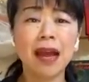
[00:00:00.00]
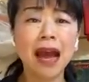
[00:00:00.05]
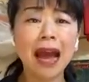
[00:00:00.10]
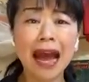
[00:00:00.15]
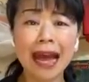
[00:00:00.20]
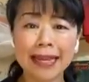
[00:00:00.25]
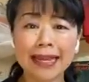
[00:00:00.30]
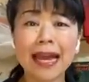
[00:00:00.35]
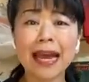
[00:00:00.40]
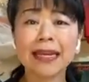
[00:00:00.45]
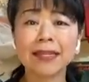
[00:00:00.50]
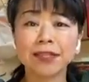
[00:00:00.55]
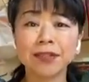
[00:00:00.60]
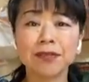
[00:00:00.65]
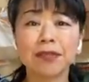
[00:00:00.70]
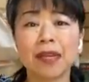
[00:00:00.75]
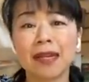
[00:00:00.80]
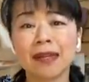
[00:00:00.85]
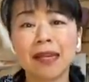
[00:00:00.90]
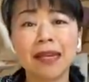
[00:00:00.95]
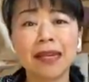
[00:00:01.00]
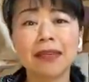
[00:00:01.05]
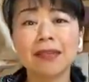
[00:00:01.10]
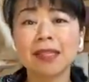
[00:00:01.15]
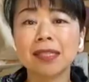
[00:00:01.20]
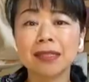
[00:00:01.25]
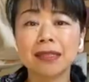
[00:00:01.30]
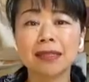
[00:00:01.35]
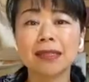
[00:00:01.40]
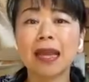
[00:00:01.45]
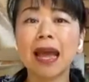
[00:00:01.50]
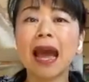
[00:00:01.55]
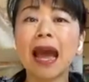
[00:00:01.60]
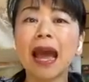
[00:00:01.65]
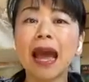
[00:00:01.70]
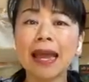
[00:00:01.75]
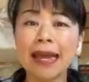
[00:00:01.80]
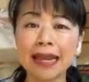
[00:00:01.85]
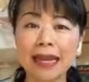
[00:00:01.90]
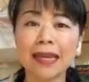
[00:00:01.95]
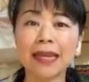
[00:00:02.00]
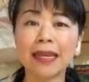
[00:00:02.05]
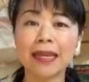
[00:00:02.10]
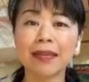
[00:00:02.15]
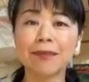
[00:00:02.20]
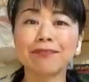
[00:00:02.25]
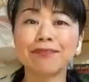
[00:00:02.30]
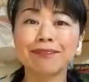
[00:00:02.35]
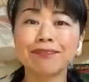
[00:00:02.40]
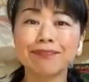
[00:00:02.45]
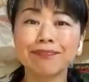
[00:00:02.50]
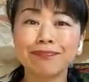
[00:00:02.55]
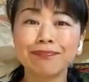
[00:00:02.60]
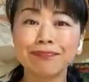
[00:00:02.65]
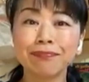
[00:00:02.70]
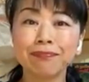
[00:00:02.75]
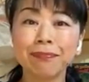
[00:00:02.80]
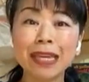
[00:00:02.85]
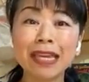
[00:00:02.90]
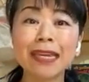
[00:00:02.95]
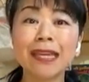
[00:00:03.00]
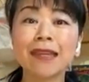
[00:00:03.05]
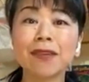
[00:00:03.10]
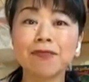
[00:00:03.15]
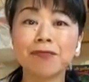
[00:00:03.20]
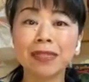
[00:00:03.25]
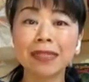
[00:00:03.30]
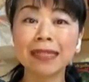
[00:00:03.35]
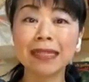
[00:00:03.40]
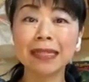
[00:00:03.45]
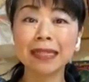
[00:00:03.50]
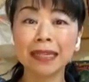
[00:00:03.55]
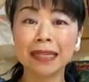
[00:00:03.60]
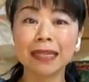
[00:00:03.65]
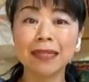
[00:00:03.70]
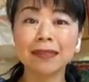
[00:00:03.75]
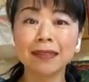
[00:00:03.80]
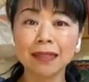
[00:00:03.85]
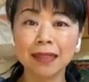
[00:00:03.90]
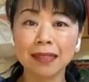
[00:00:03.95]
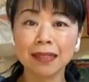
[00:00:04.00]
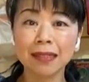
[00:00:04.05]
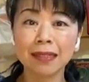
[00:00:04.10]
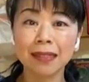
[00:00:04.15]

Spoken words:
I do that. Like, just, I like it. Being resilient.